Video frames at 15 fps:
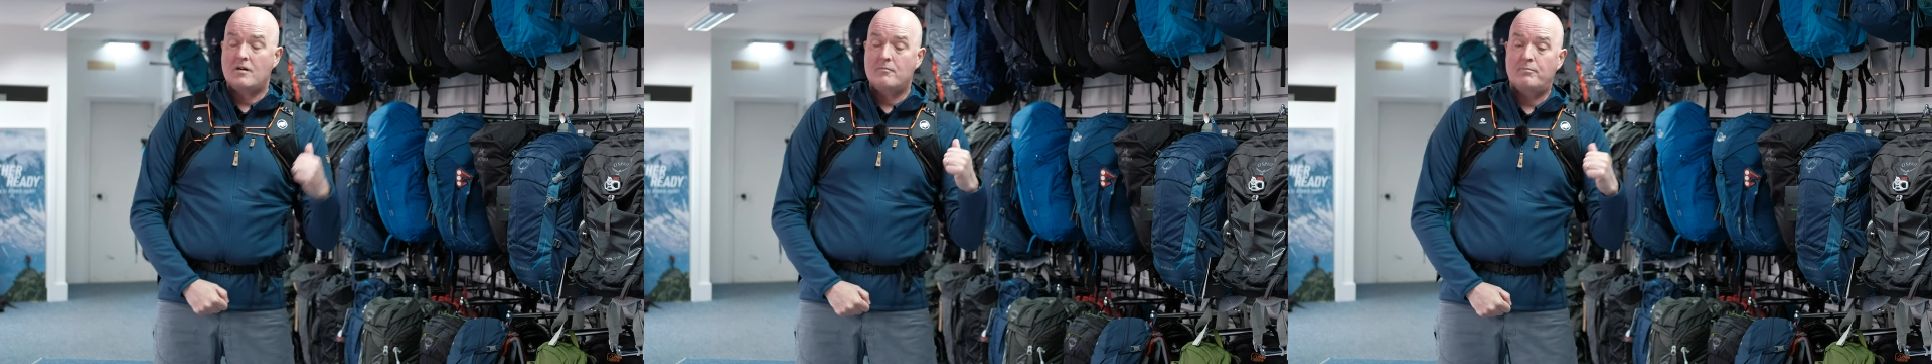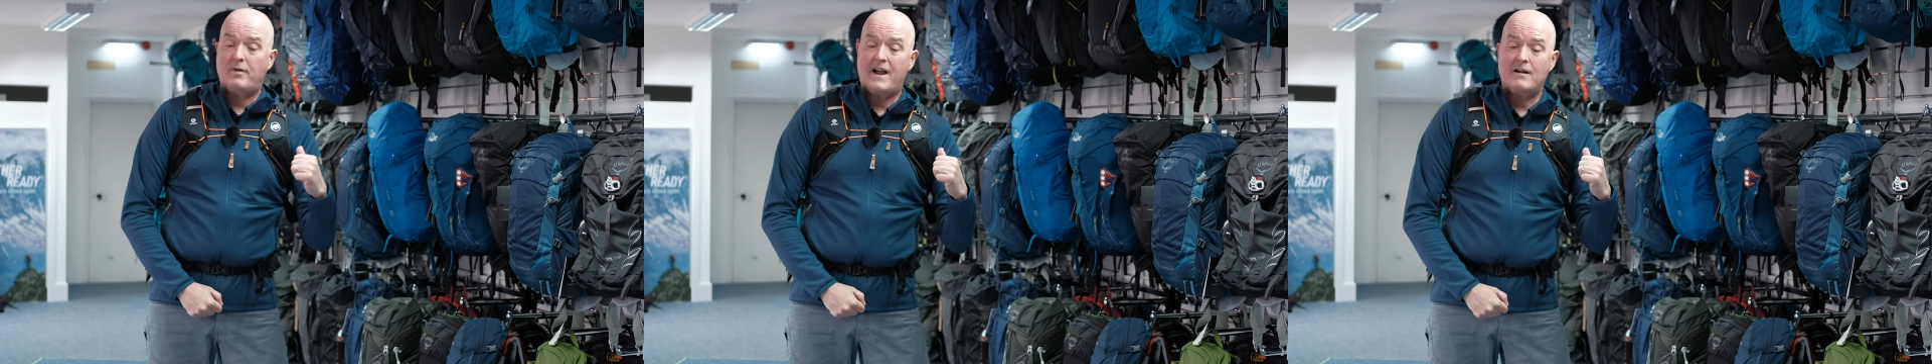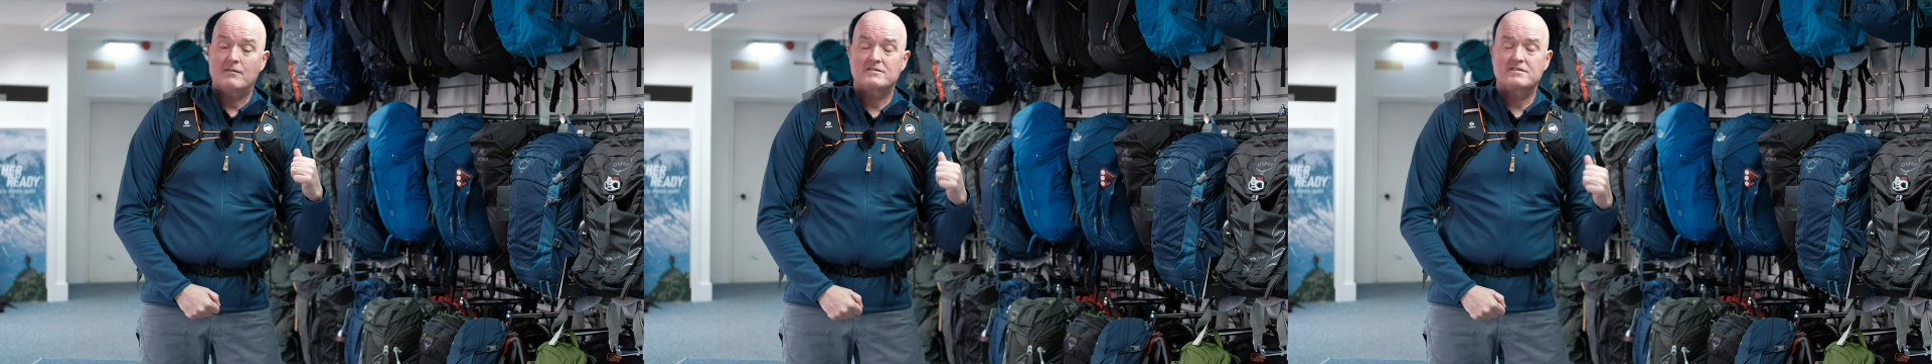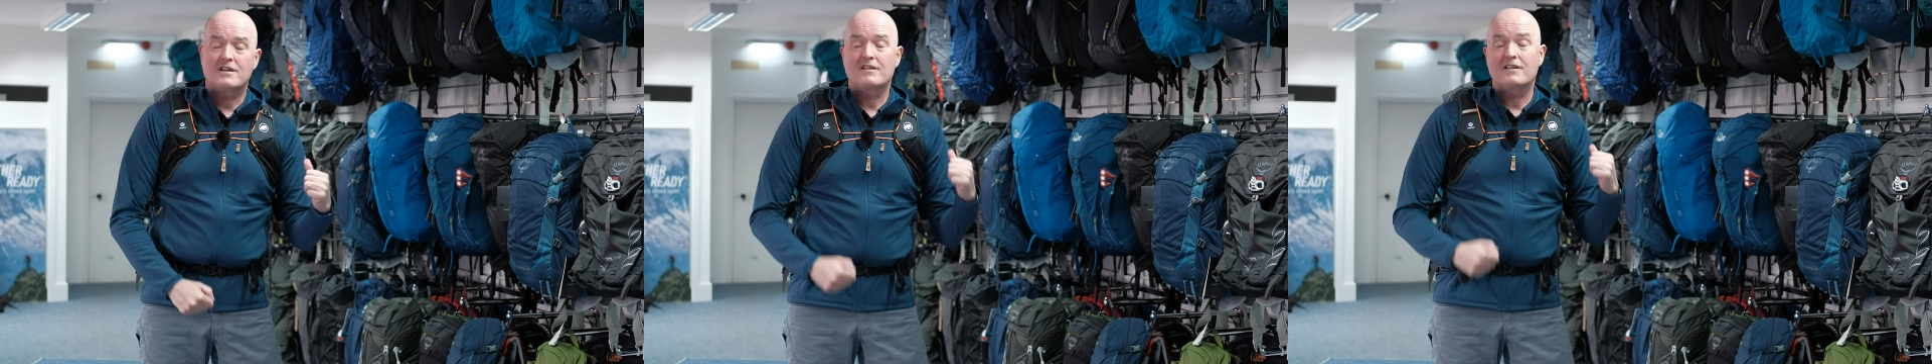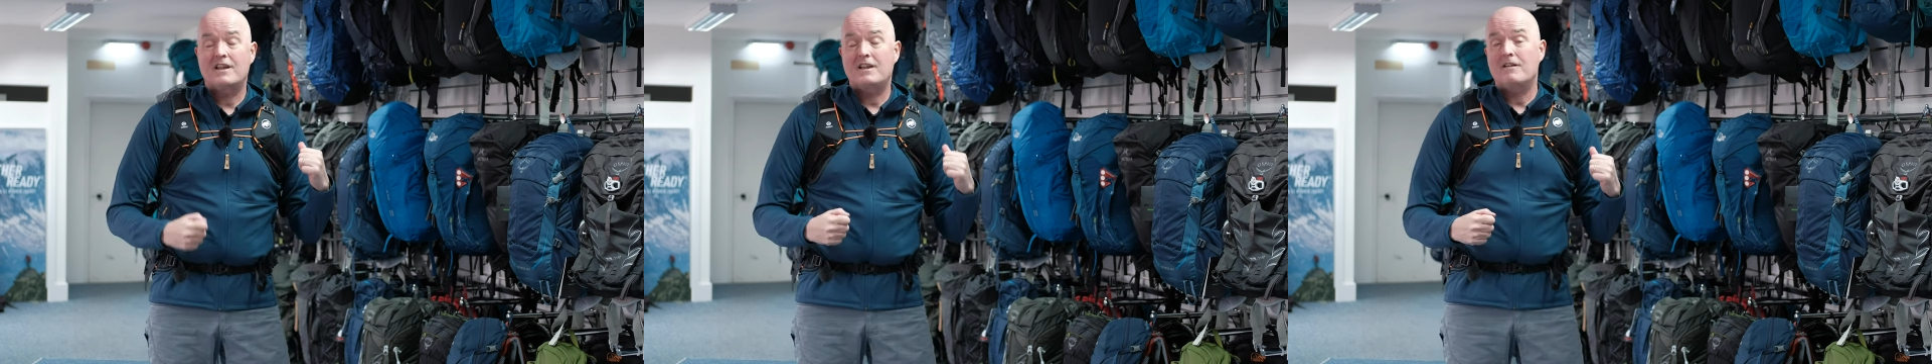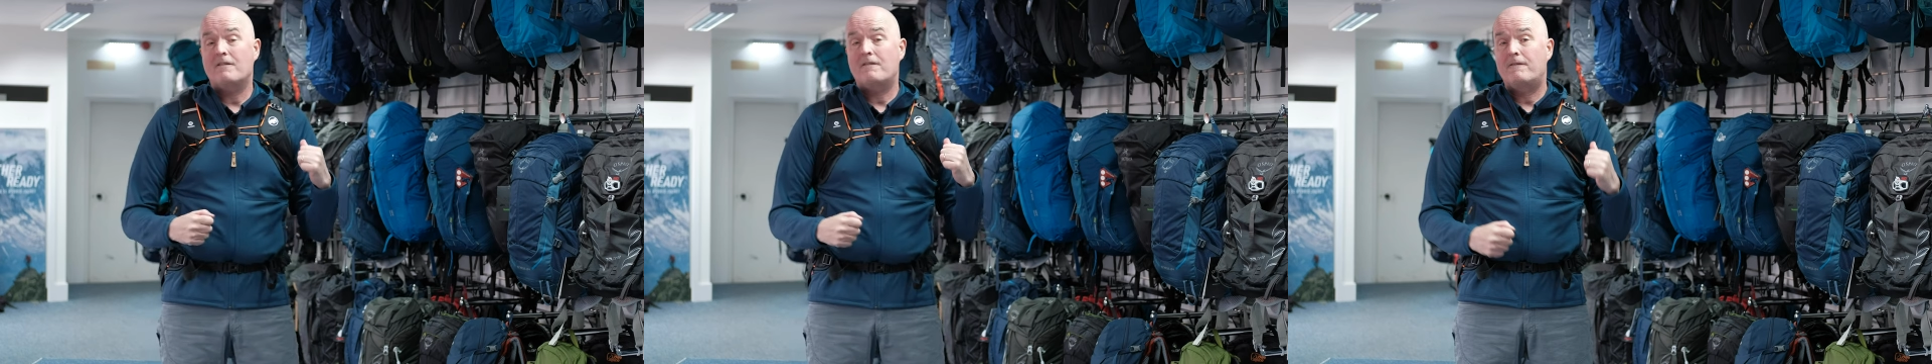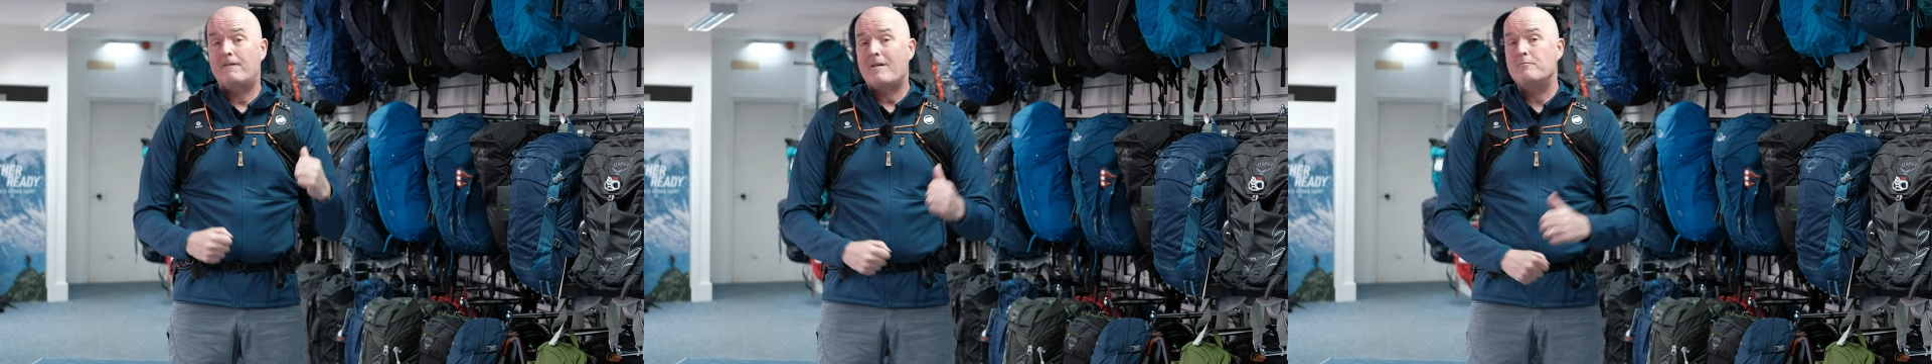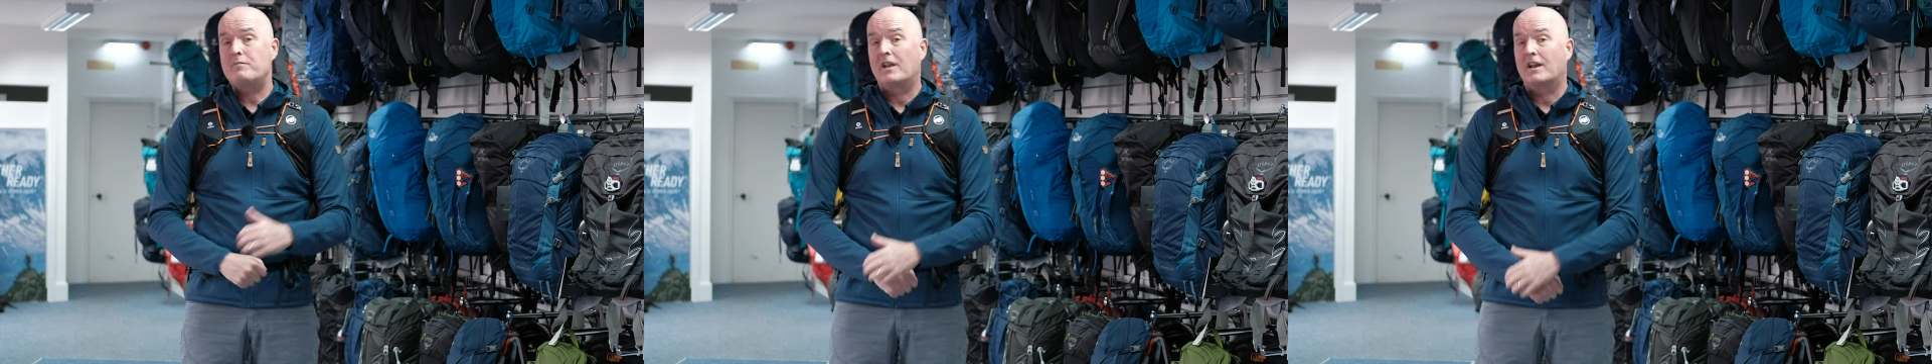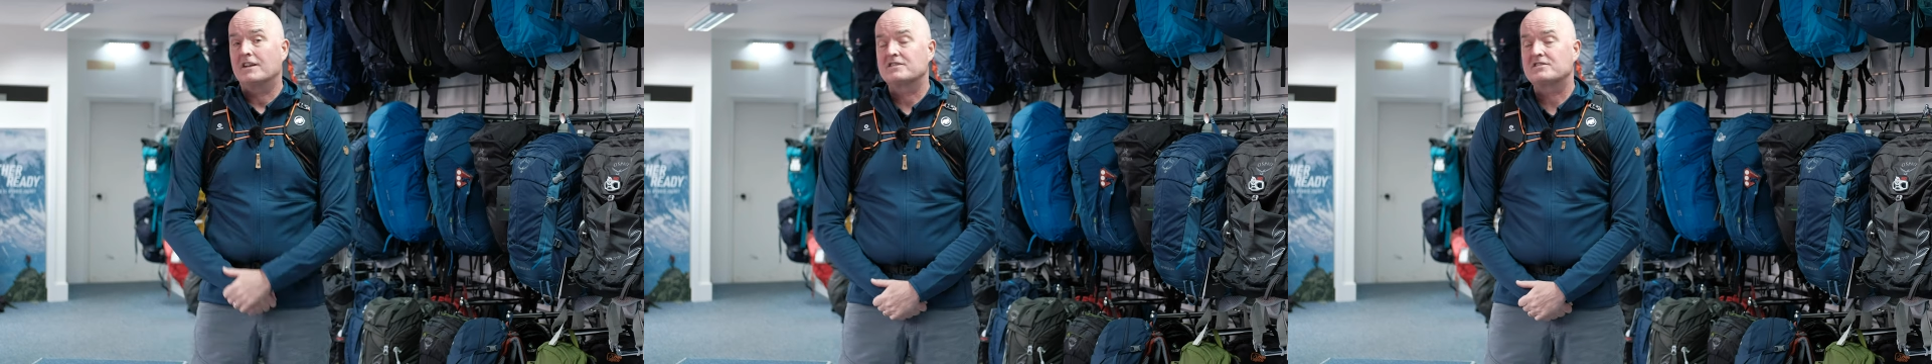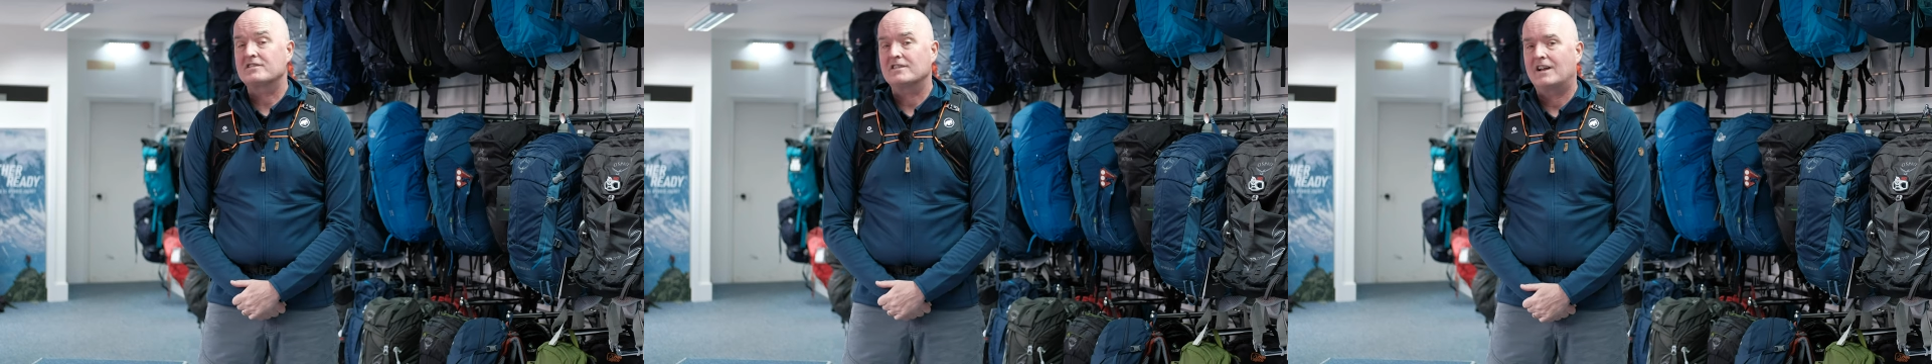about the
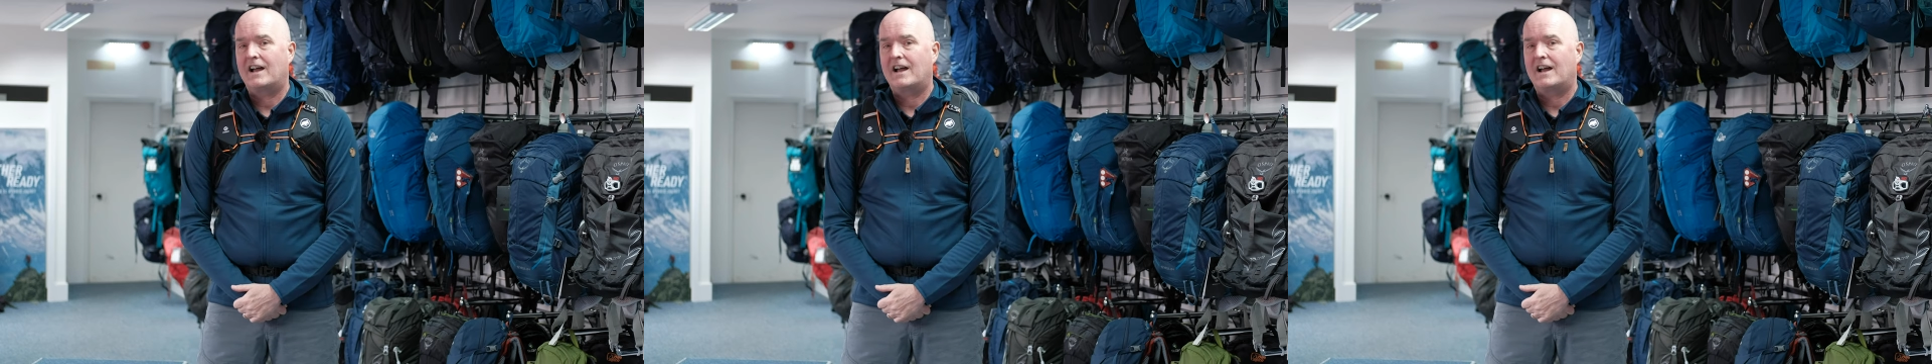fabulous